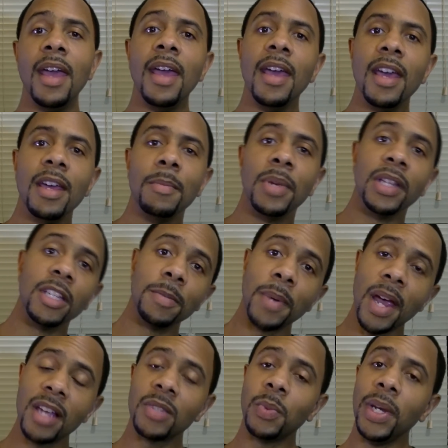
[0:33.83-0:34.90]
And but this
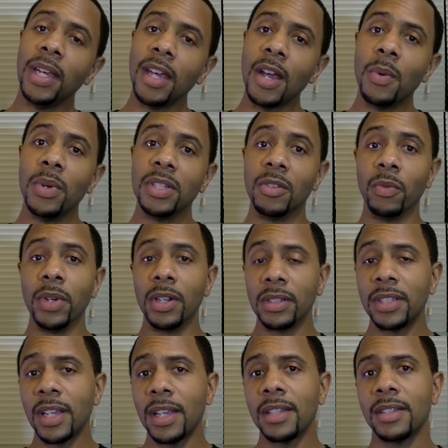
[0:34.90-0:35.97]
past weekend was a real
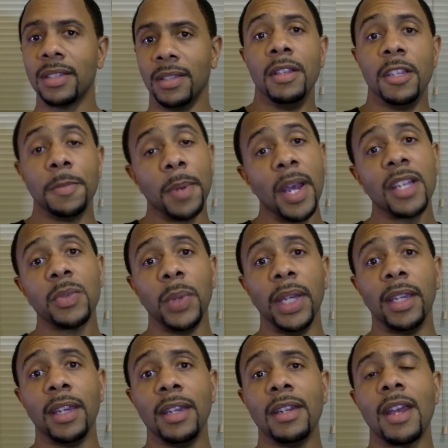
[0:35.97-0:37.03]
test. This past
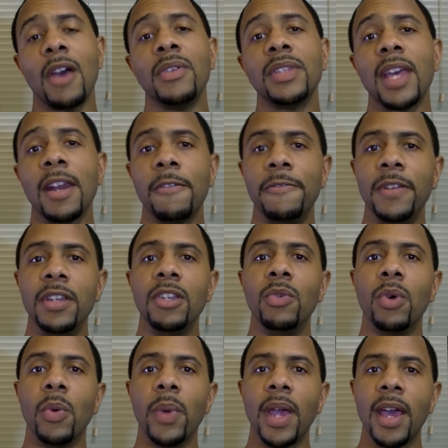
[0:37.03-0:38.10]
weekend, I was at a venue
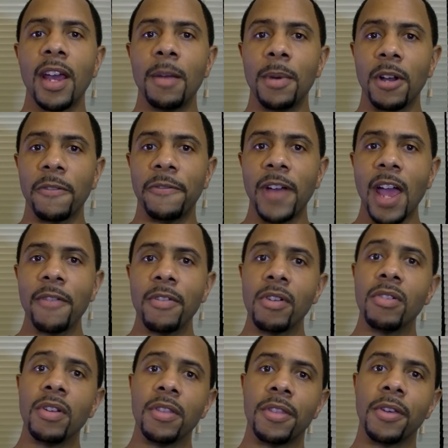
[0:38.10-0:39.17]
where we had about
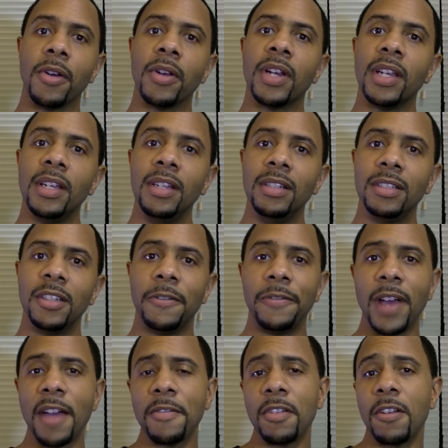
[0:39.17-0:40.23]
530 to
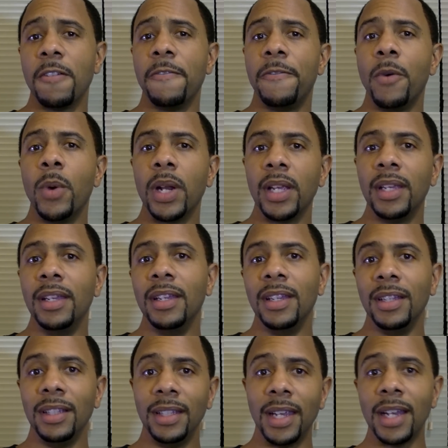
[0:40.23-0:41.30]
540
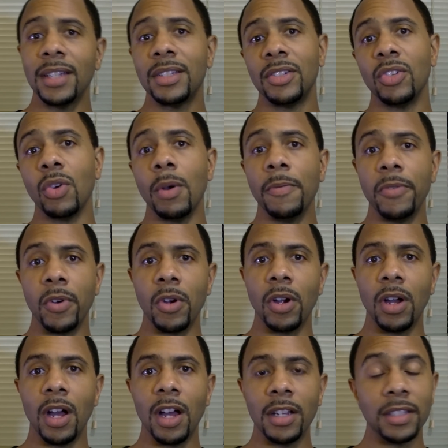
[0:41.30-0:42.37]
guests show up for
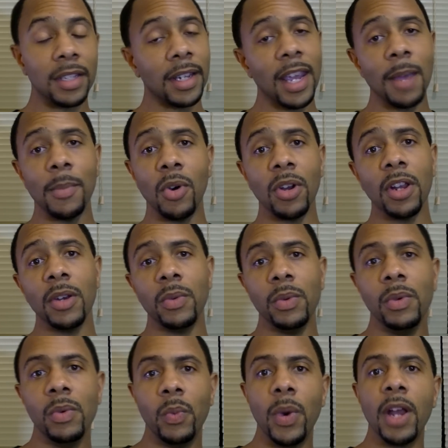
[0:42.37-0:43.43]
uh, it's a Cambodian
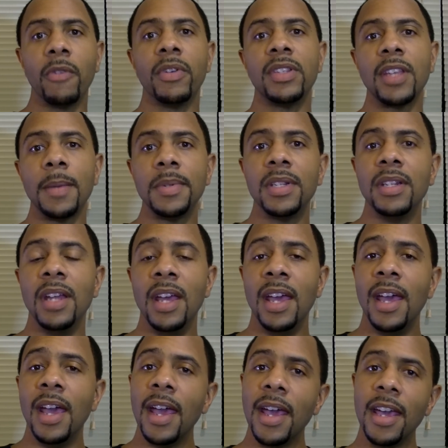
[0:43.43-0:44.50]
wedding reception,
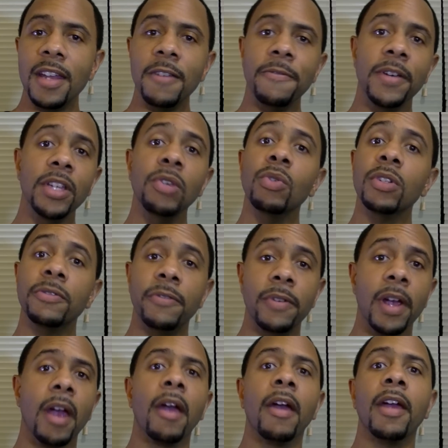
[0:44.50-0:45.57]
and the venue was
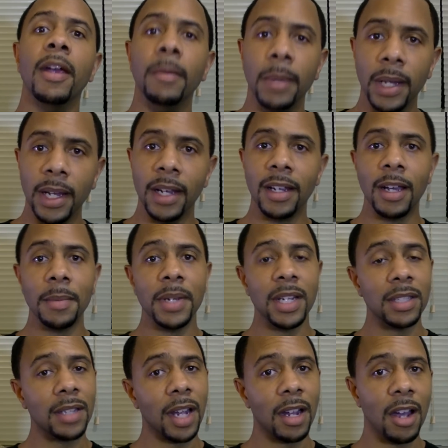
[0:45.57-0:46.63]
very big. I mean,
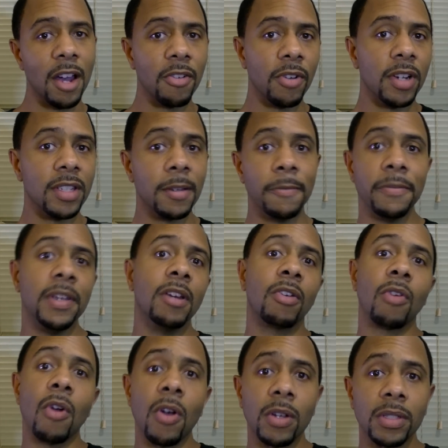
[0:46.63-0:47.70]
it's like 100 and some feet
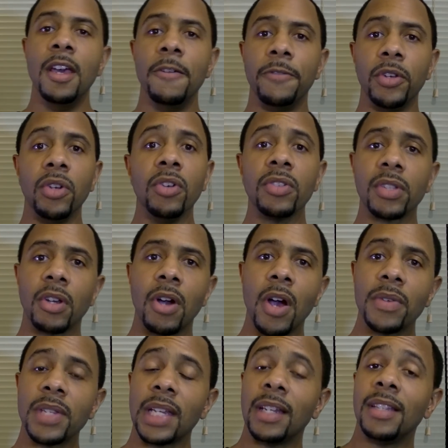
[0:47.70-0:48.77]
across. A few years ago, I
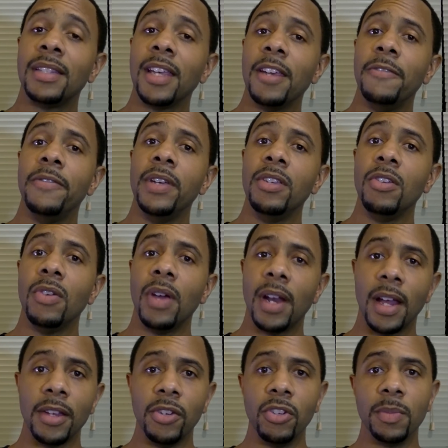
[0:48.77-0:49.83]
was at the same venue, and
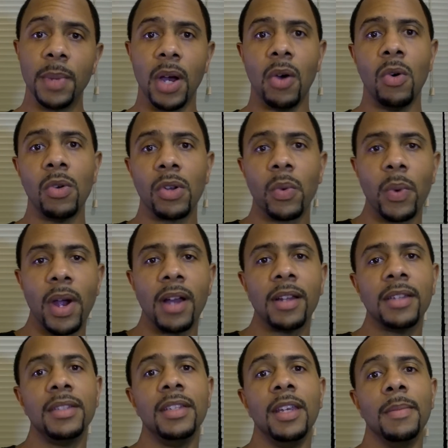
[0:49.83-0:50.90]
I used my older
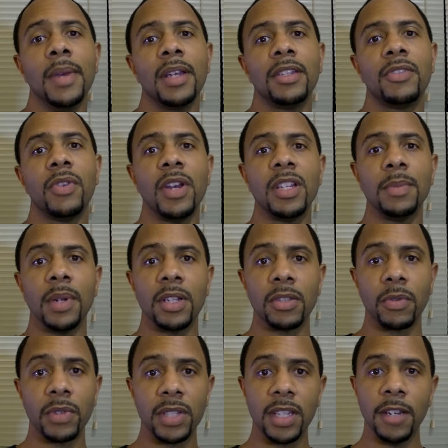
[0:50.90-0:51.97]
wireless DMX transmitters
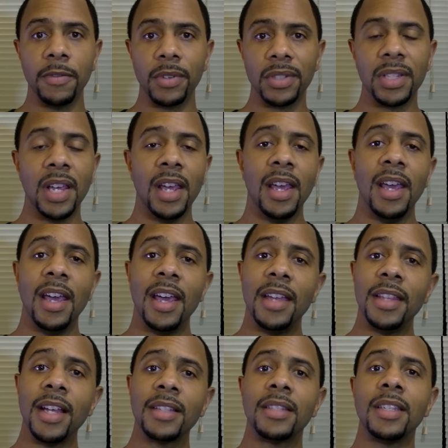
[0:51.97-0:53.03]
and receivers. And
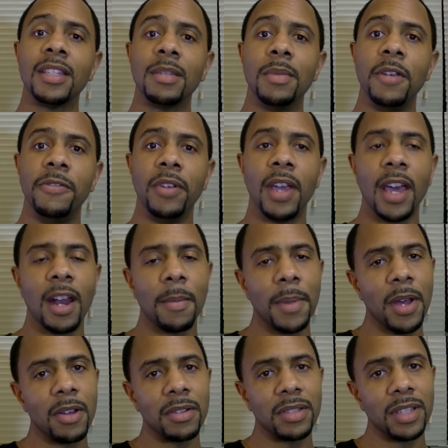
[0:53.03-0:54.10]
that system, if you got
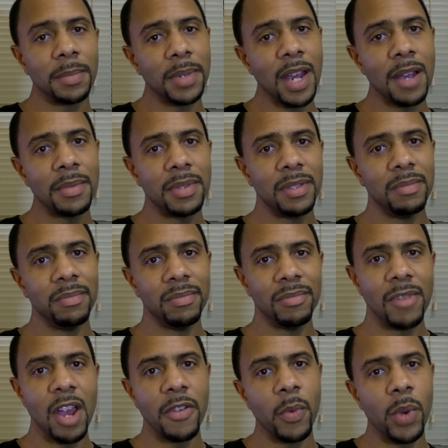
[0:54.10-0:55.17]
about sometimes
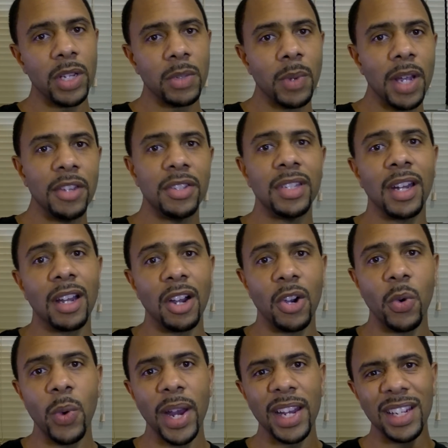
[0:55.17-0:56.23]
every once in a while you see like a
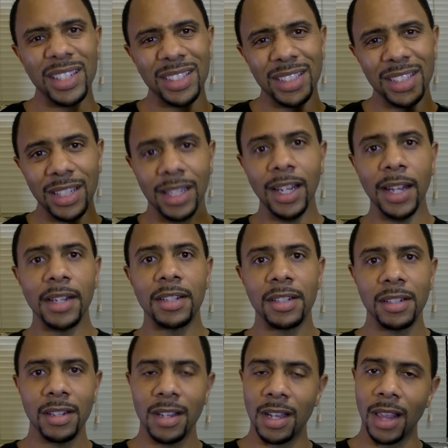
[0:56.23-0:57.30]
quick
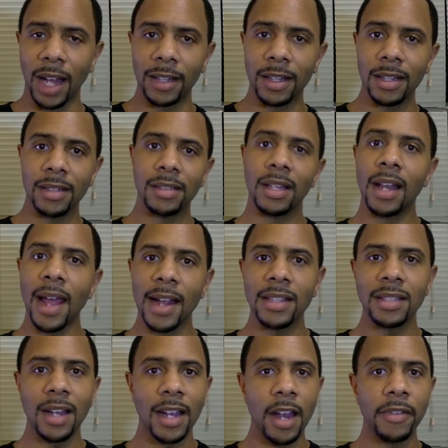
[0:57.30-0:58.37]
glitch of uh, like the, the
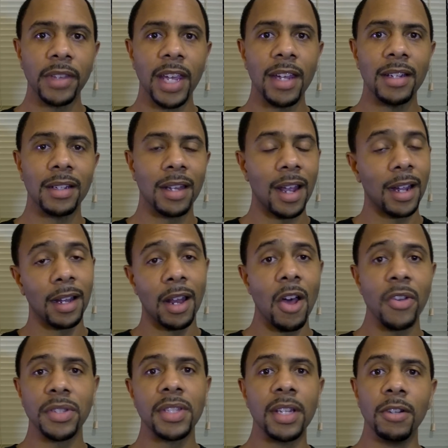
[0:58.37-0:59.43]
lights, like everything, like a
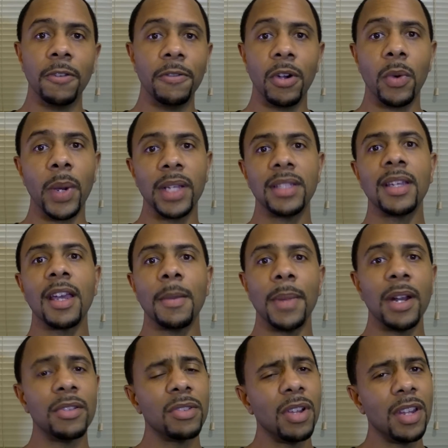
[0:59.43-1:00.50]
lost signal for a quick second. But
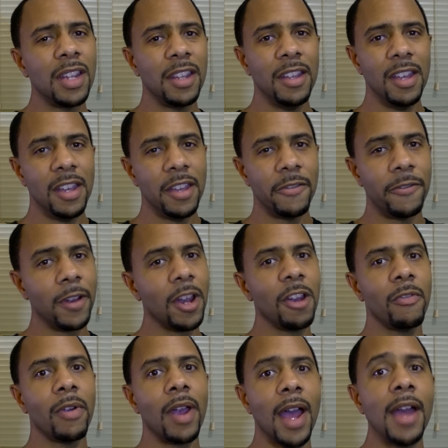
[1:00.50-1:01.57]
it was only very
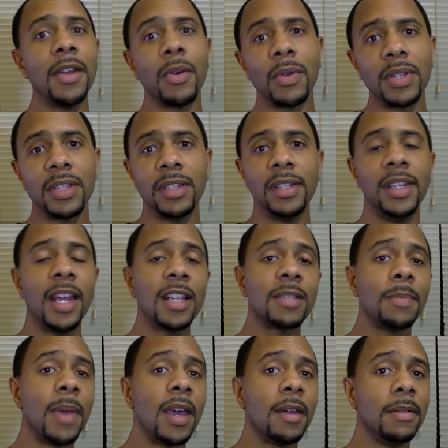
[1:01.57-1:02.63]
rare. I noticed it.
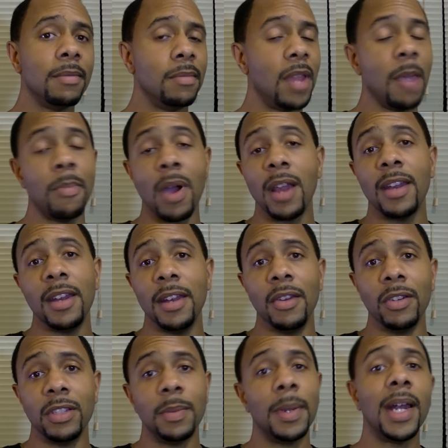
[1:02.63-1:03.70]
Guests might, they probably didn't
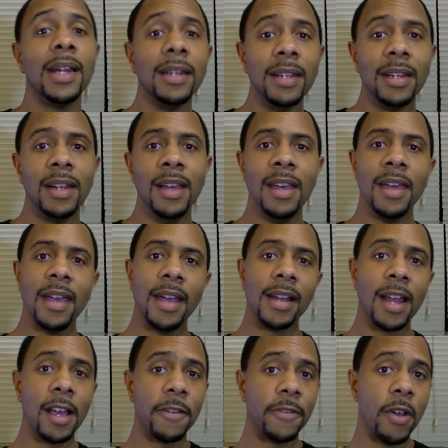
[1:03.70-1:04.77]
notice it, but I did. And
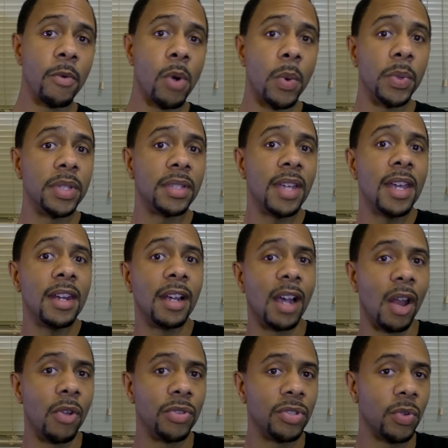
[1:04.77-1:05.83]
like if everyone was standing
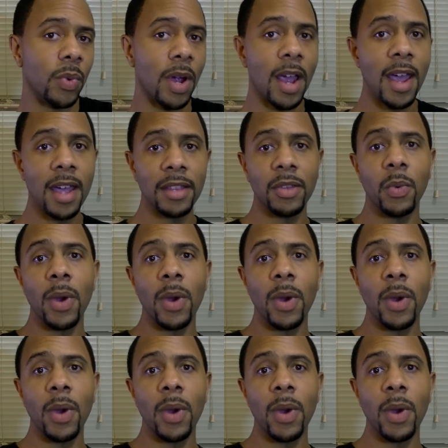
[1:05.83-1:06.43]
close to where I had the